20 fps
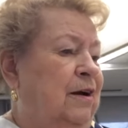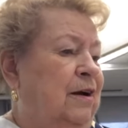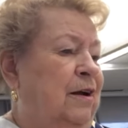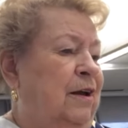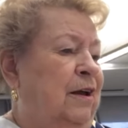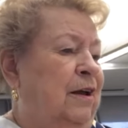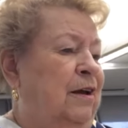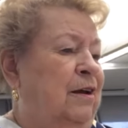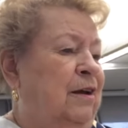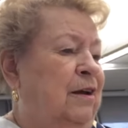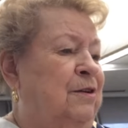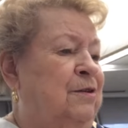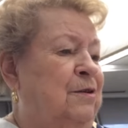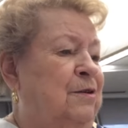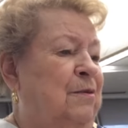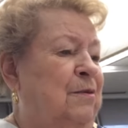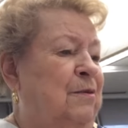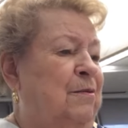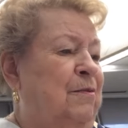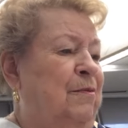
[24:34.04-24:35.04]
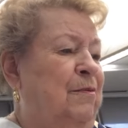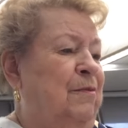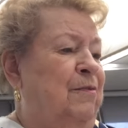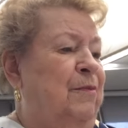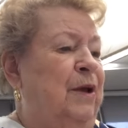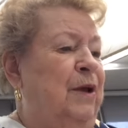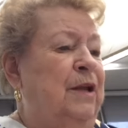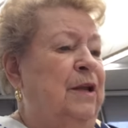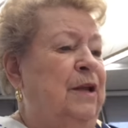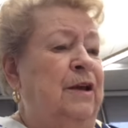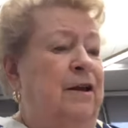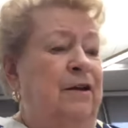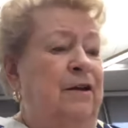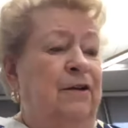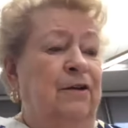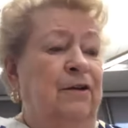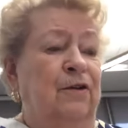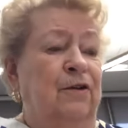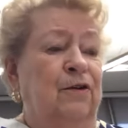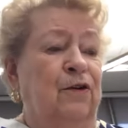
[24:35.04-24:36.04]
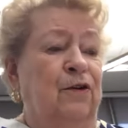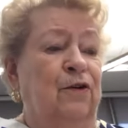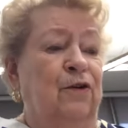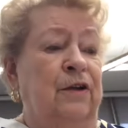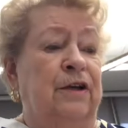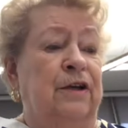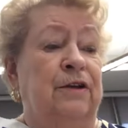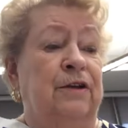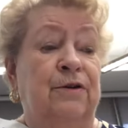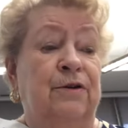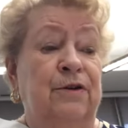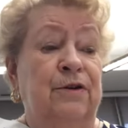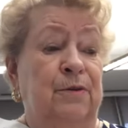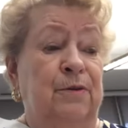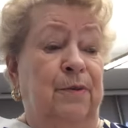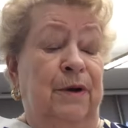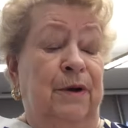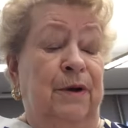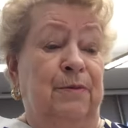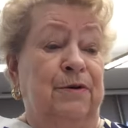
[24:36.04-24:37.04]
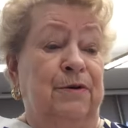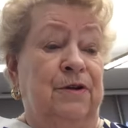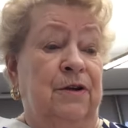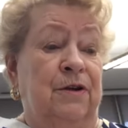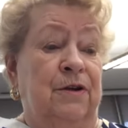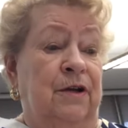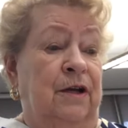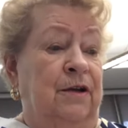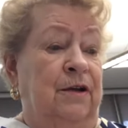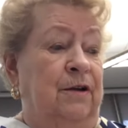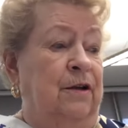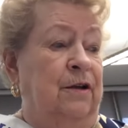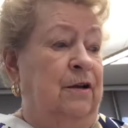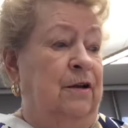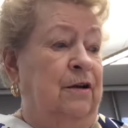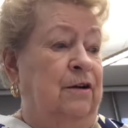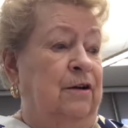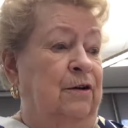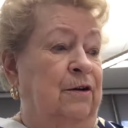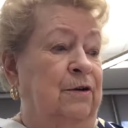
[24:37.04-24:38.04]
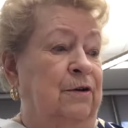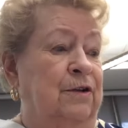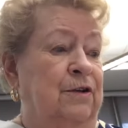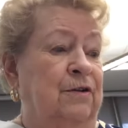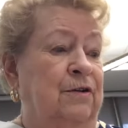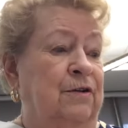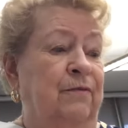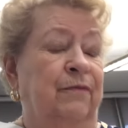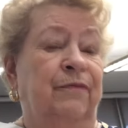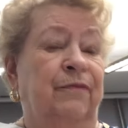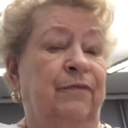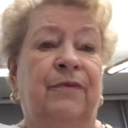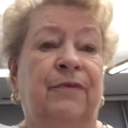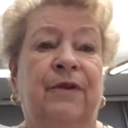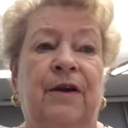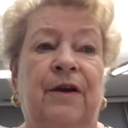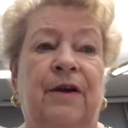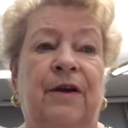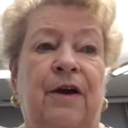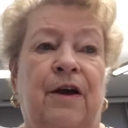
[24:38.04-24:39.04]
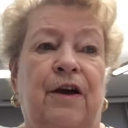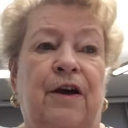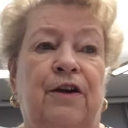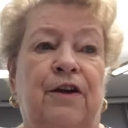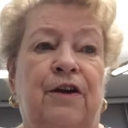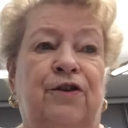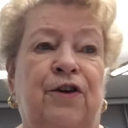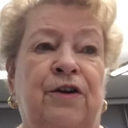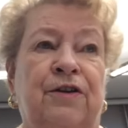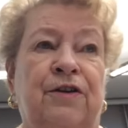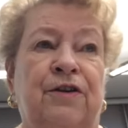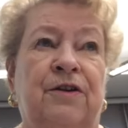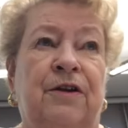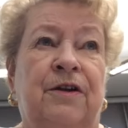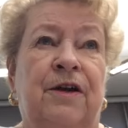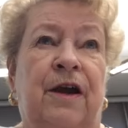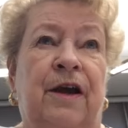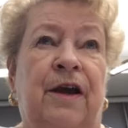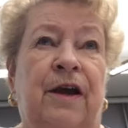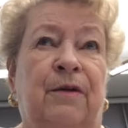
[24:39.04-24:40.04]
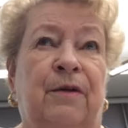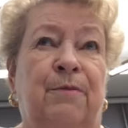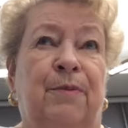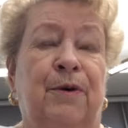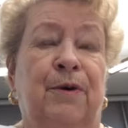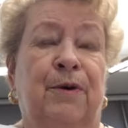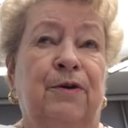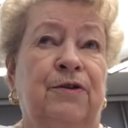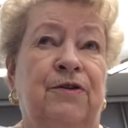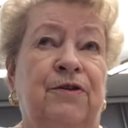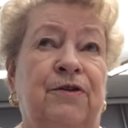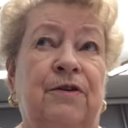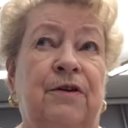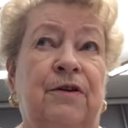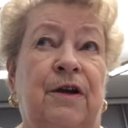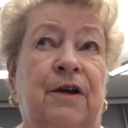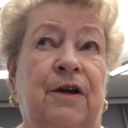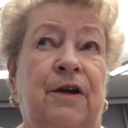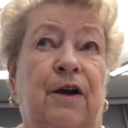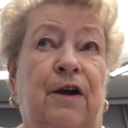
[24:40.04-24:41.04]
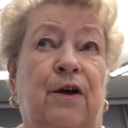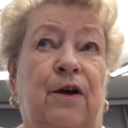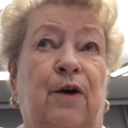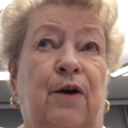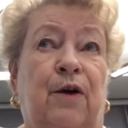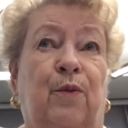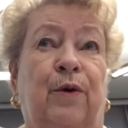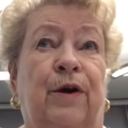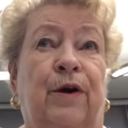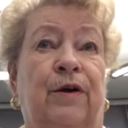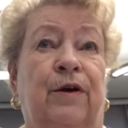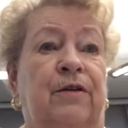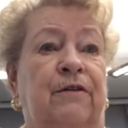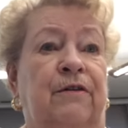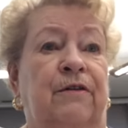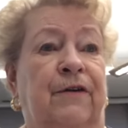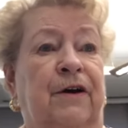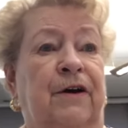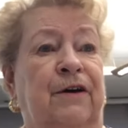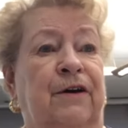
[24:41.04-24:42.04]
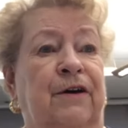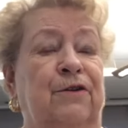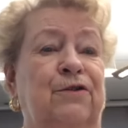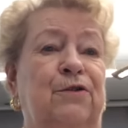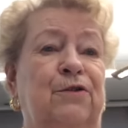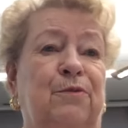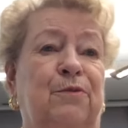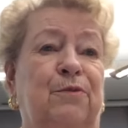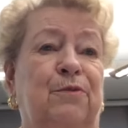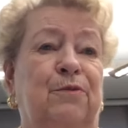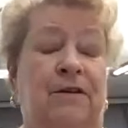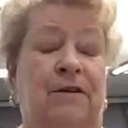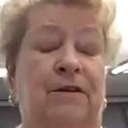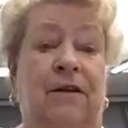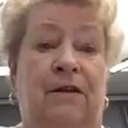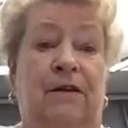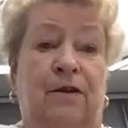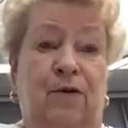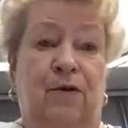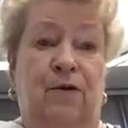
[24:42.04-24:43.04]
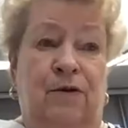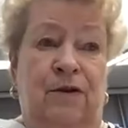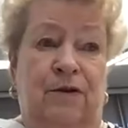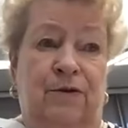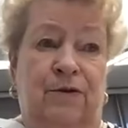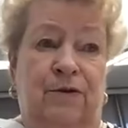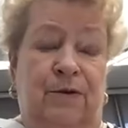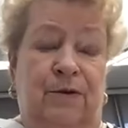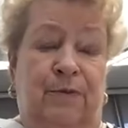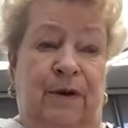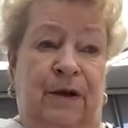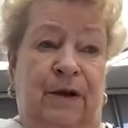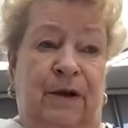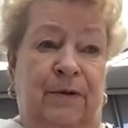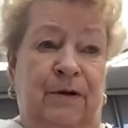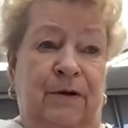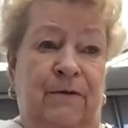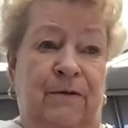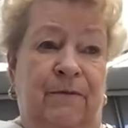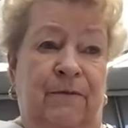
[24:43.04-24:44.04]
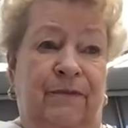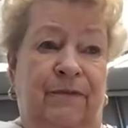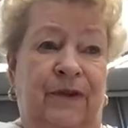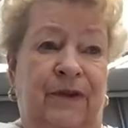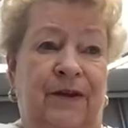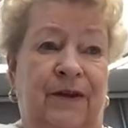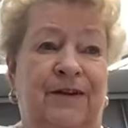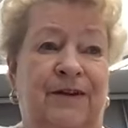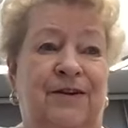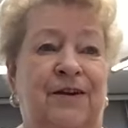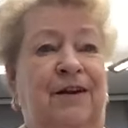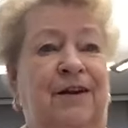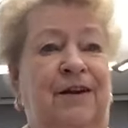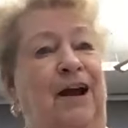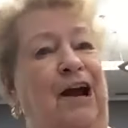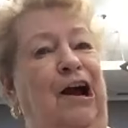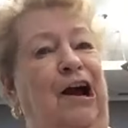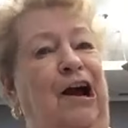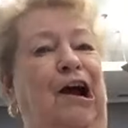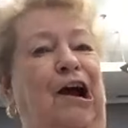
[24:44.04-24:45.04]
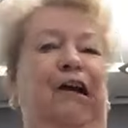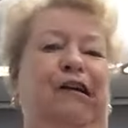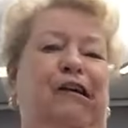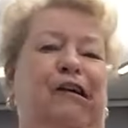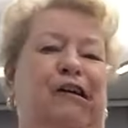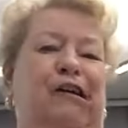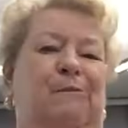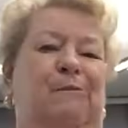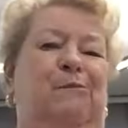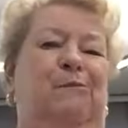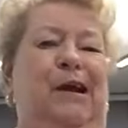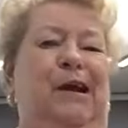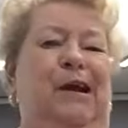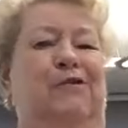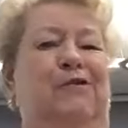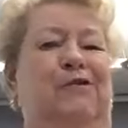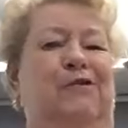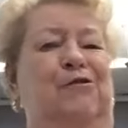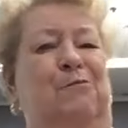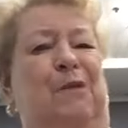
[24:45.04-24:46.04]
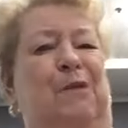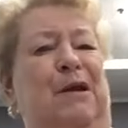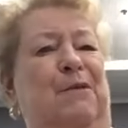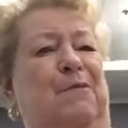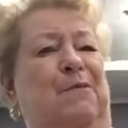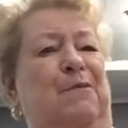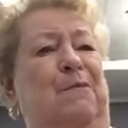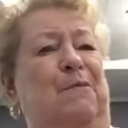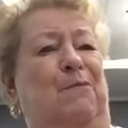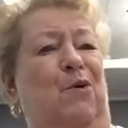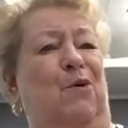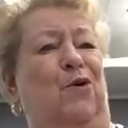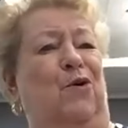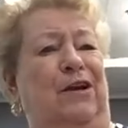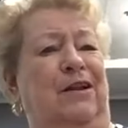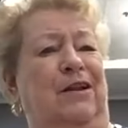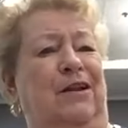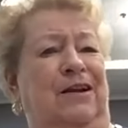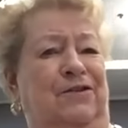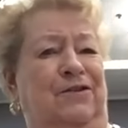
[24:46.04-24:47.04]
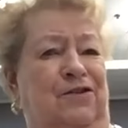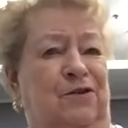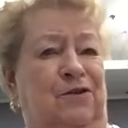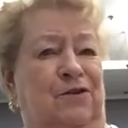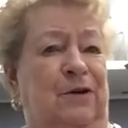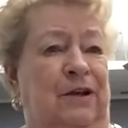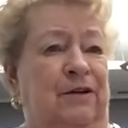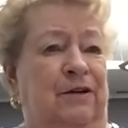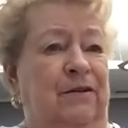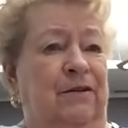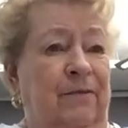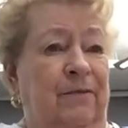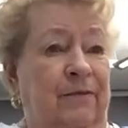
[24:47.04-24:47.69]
And many early newspapers in the 1900s just had births where the fathers went into the local newspaper and said, I got a brand new baby boy last week.